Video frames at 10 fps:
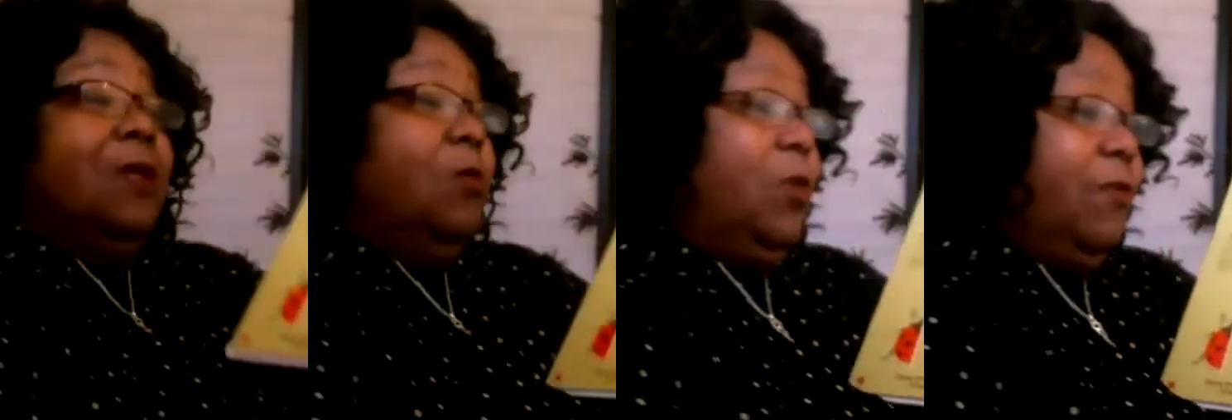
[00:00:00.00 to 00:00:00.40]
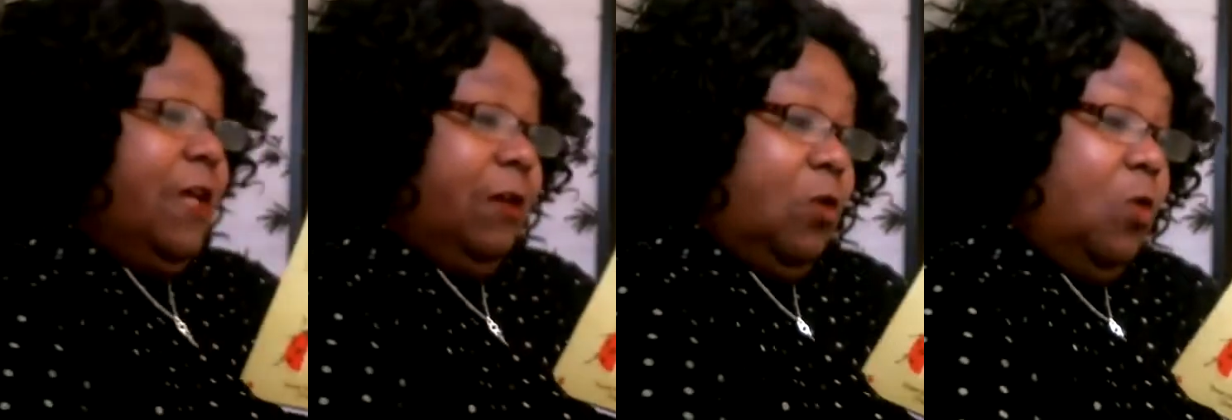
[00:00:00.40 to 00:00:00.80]
We've got
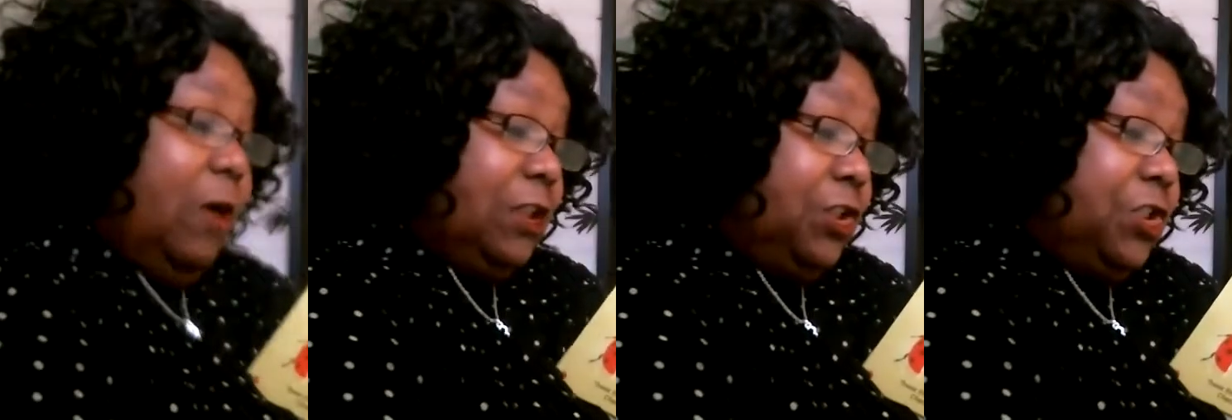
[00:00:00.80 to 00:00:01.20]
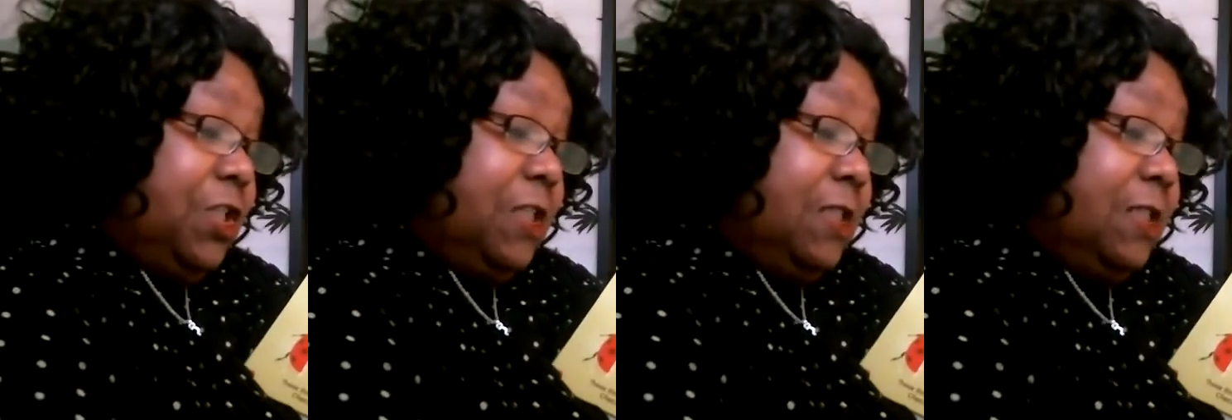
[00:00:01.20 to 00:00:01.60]

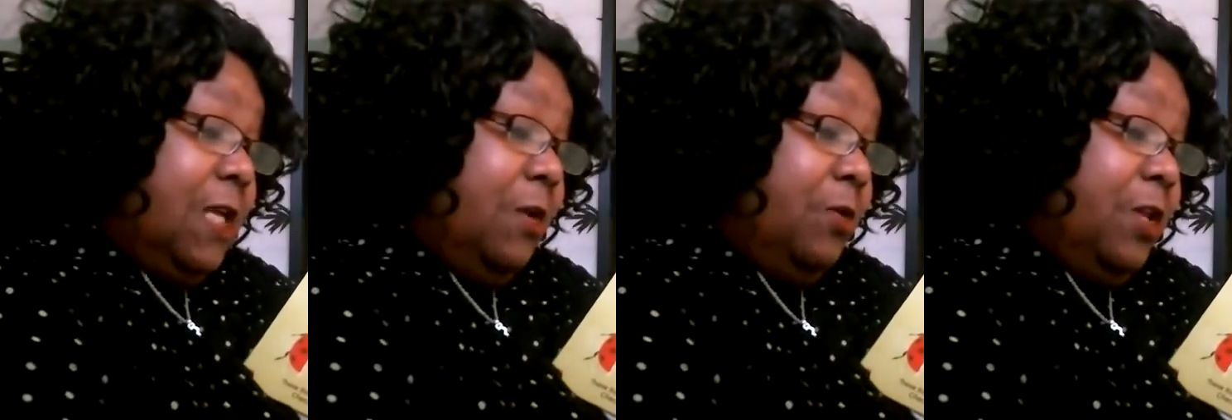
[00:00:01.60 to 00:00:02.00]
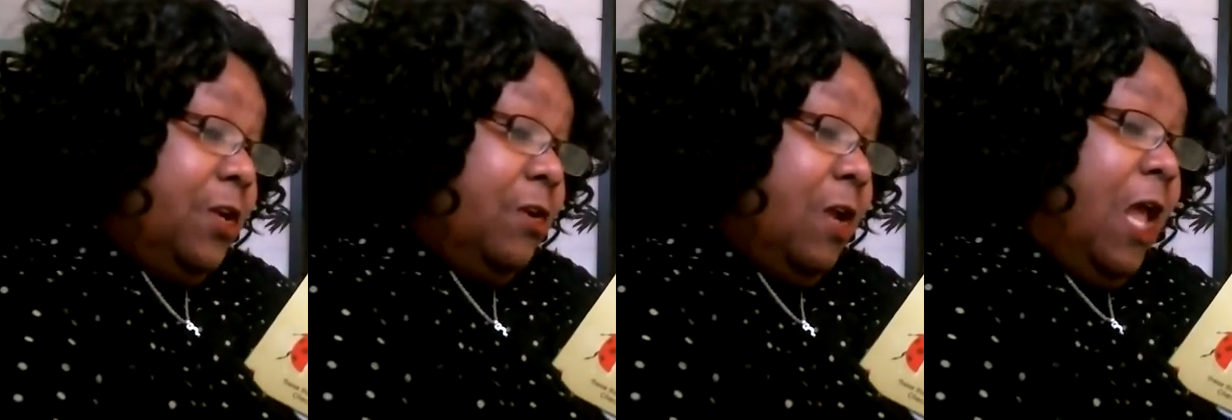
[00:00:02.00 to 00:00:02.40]
questions down
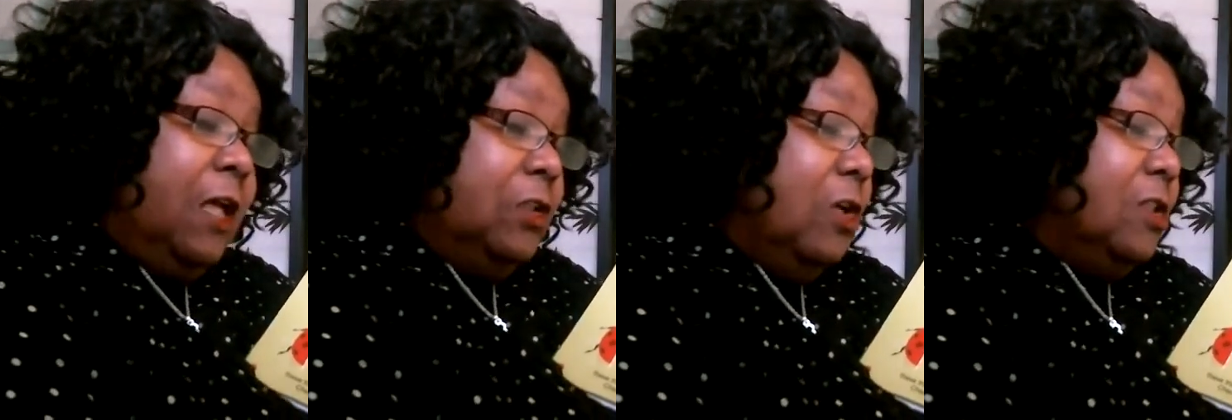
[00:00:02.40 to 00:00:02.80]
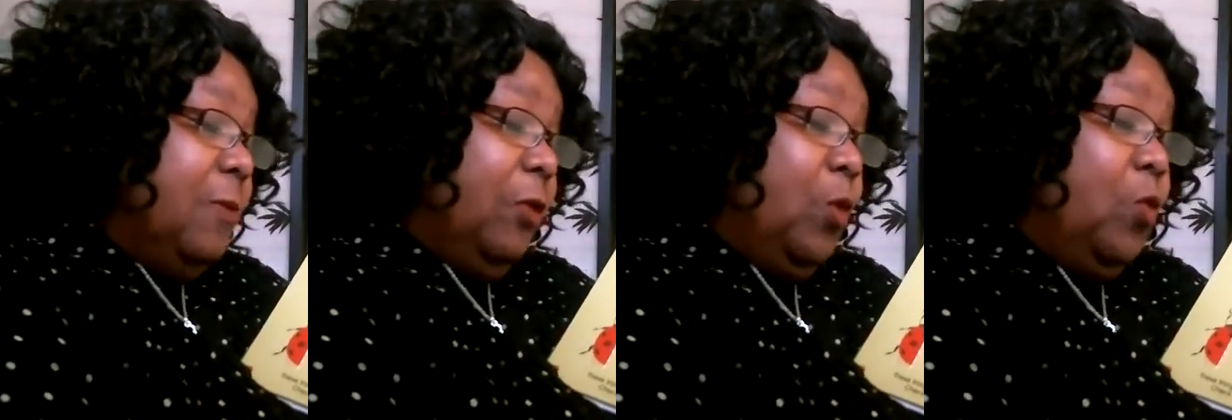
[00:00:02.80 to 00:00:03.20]
there. Talks
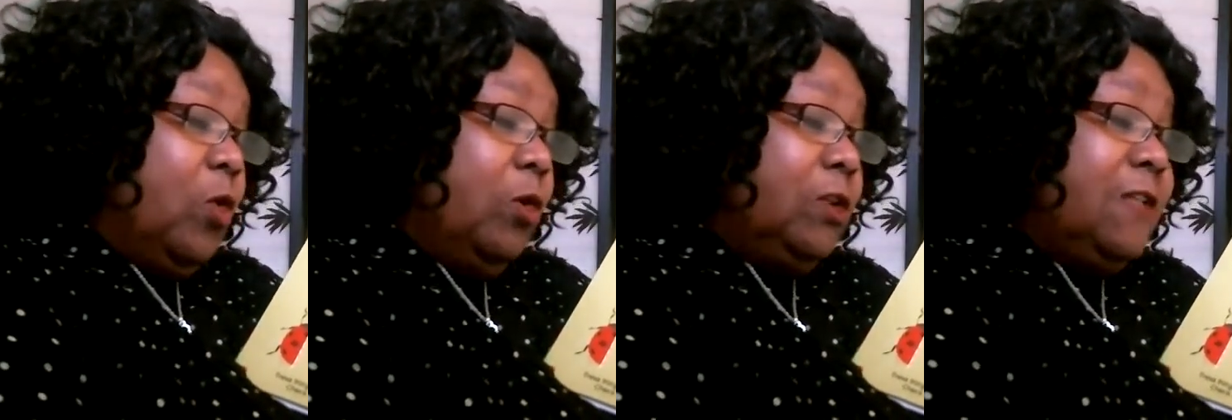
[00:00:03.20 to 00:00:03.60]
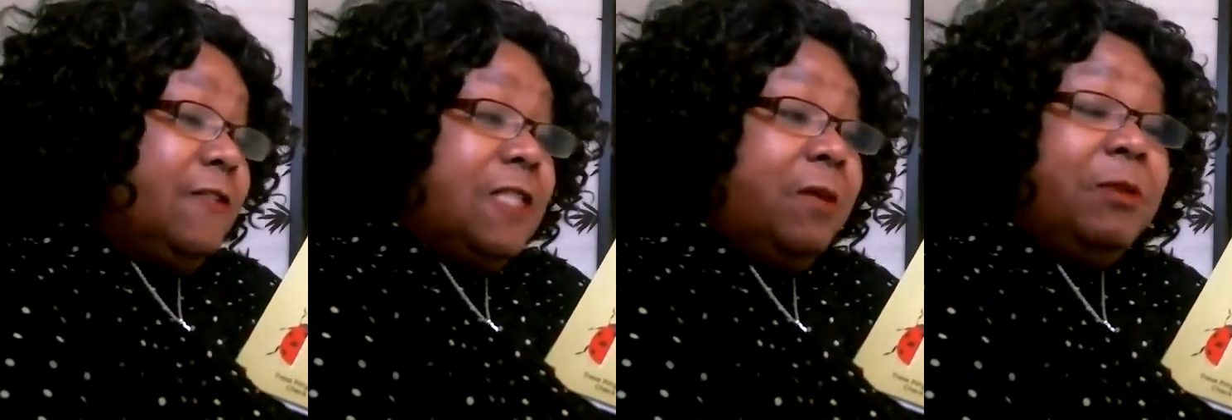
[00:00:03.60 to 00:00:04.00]
about the world of
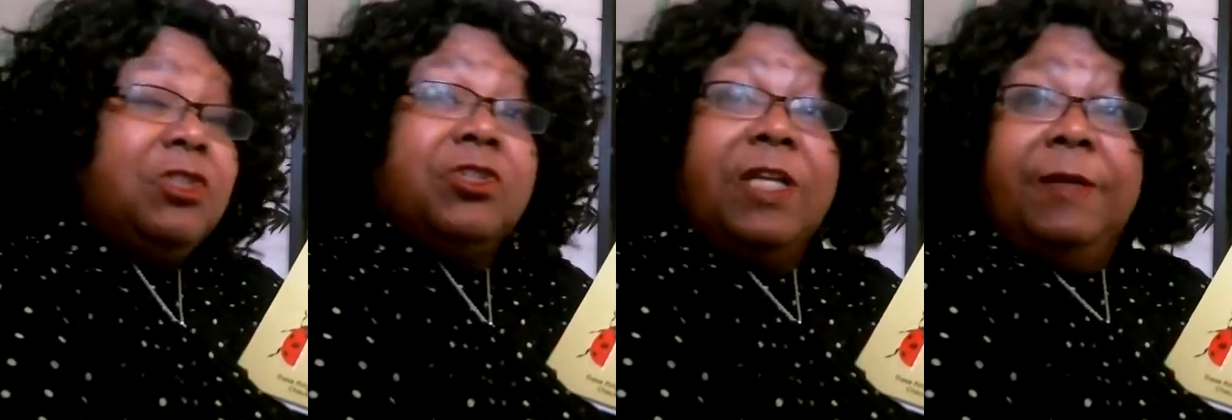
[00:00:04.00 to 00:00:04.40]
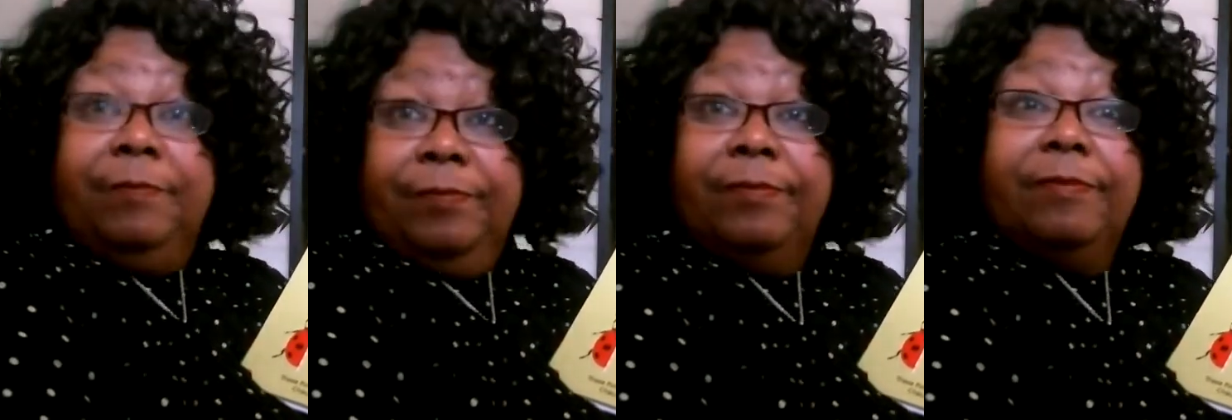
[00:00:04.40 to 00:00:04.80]
symmetry.
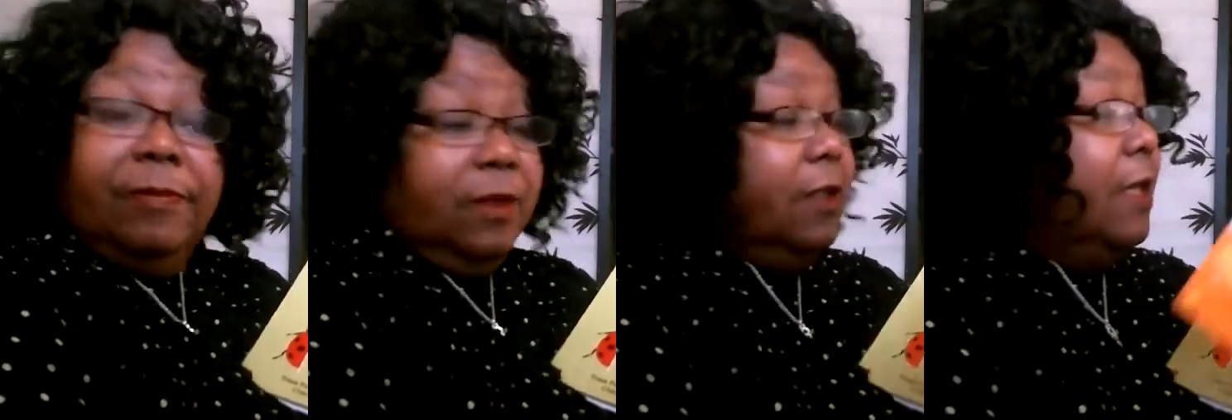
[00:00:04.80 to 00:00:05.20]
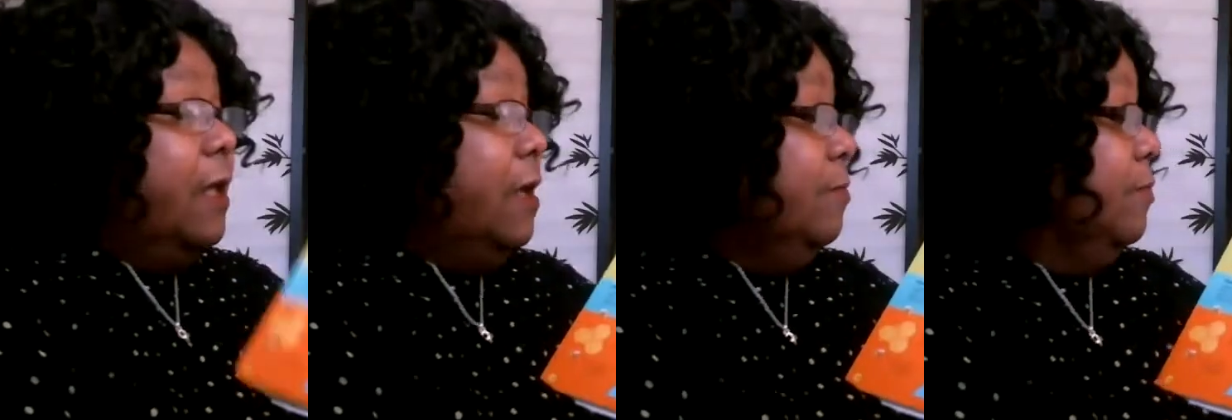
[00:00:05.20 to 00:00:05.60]
Okay.